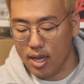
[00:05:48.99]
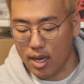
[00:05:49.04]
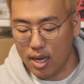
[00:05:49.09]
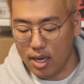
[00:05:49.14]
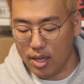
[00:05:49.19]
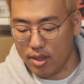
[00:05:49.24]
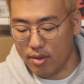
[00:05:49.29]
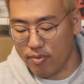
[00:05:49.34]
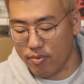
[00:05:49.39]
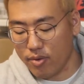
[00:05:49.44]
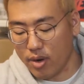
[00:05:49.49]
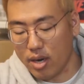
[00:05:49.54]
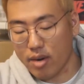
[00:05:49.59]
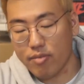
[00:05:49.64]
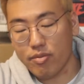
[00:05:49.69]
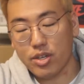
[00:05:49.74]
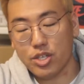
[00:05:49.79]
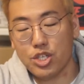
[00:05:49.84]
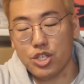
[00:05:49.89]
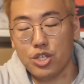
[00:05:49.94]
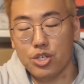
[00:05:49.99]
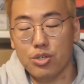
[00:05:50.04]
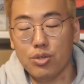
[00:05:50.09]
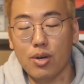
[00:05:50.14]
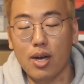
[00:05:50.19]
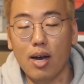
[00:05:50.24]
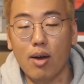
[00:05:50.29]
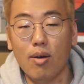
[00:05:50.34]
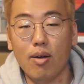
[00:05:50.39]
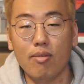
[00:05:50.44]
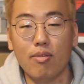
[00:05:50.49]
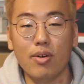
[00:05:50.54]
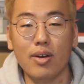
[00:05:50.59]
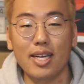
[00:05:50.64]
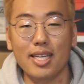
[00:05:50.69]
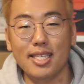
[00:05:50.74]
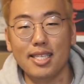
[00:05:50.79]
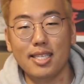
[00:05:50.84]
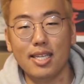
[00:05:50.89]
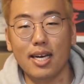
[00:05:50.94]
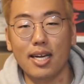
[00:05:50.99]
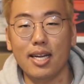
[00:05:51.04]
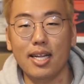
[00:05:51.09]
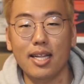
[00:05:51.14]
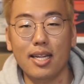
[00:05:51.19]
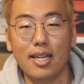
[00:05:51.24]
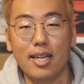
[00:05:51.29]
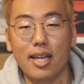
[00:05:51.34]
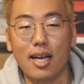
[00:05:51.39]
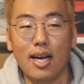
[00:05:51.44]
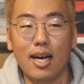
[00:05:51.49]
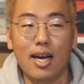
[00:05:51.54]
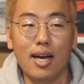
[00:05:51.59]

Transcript: The front of the shoe, however, is done in